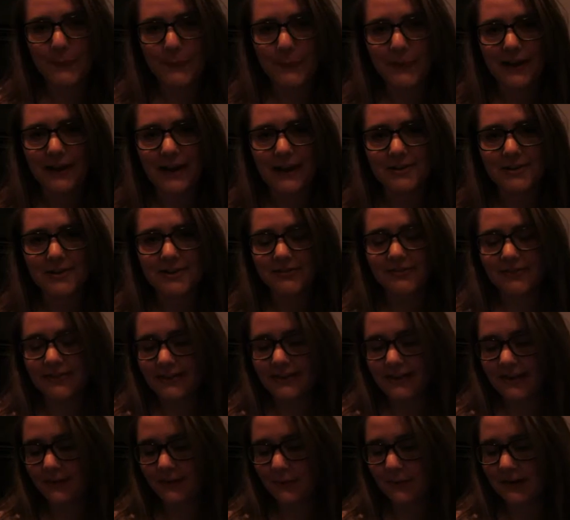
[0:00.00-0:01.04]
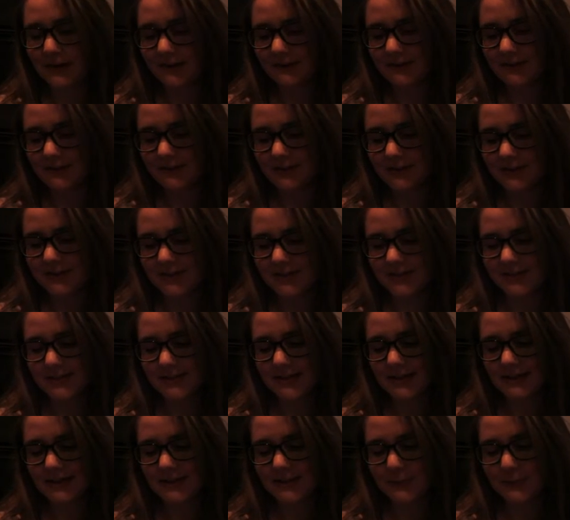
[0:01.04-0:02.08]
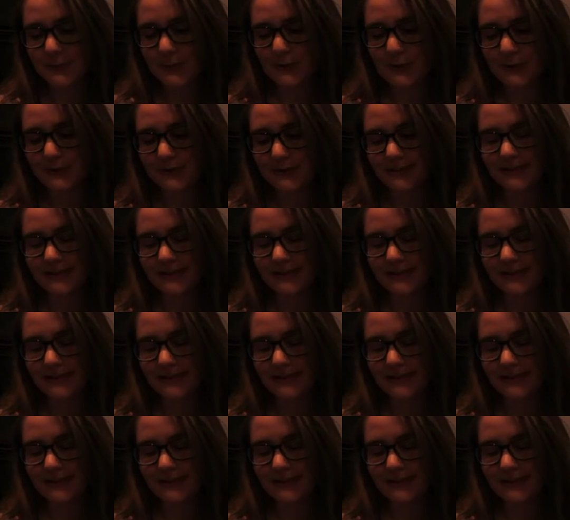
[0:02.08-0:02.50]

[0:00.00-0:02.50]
but I just felt like one of the verses like spoke